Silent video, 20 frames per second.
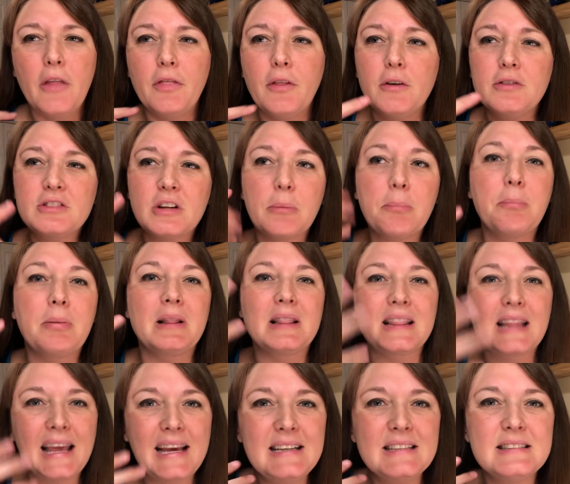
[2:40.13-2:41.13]
Those are
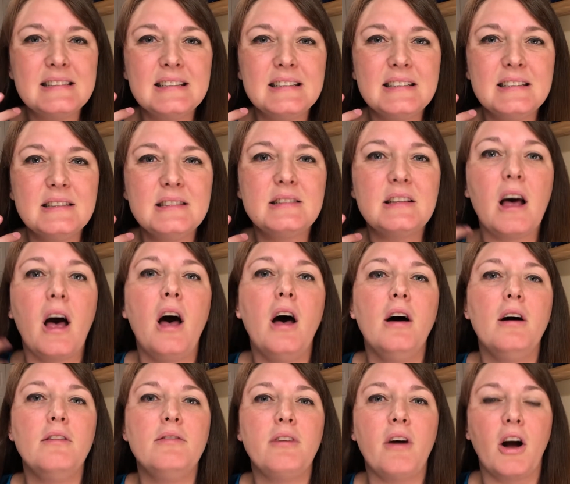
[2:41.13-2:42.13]
places
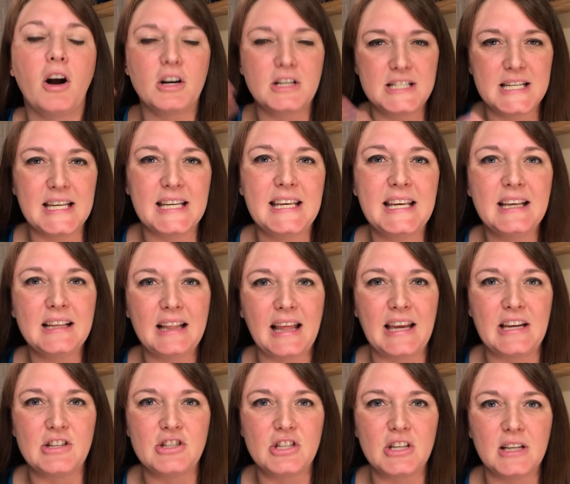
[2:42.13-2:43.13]
of
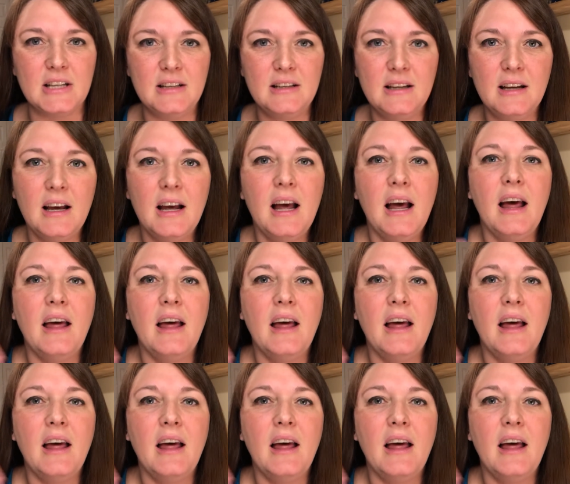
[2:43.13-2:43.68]
articulation,